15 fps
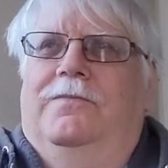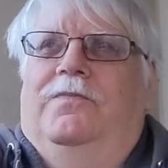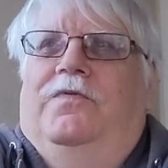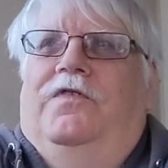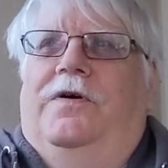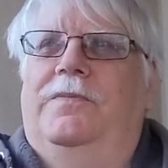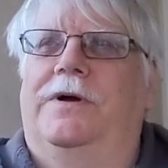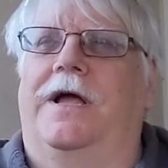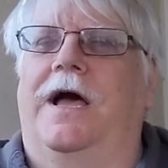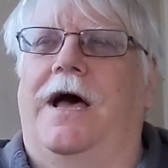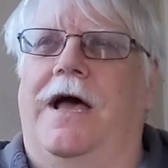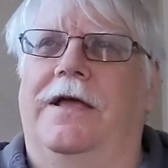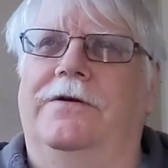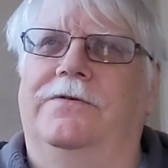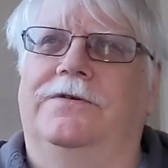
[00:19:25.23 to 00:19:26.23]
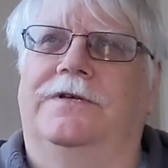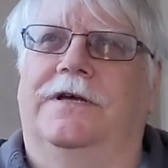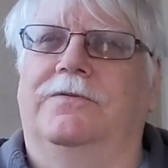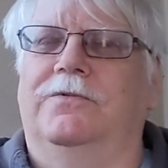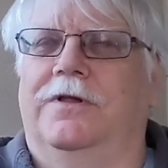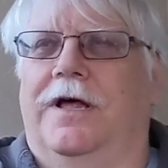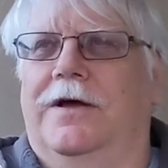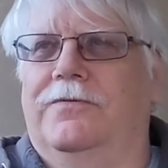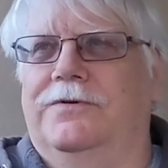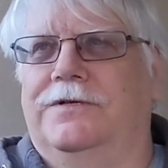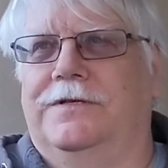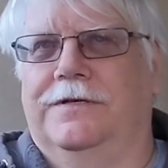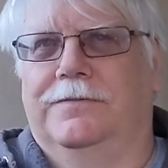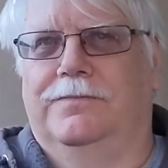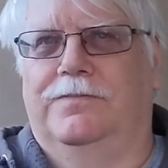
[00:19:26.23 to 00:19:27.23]
from a guy who said, well, I
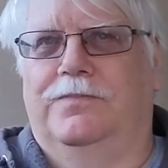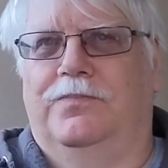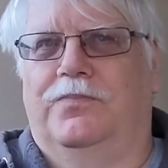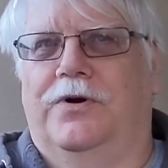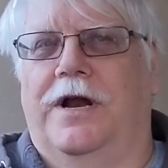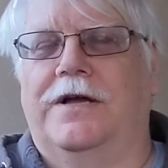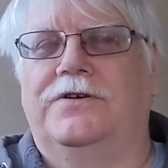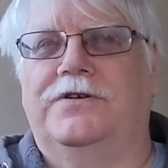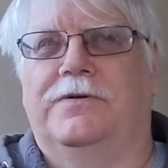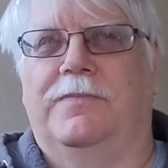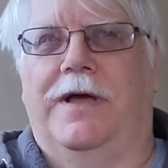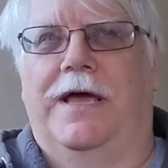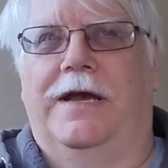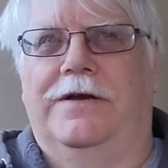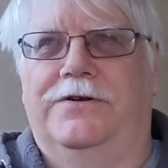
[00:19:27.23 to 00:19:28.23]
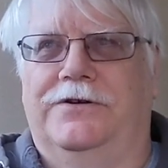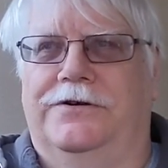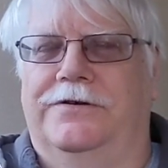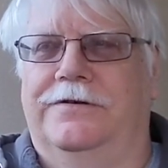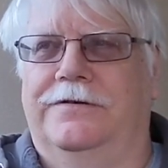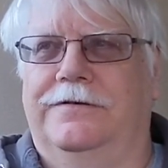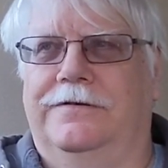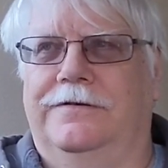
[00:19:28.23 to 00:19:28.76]
was the production manager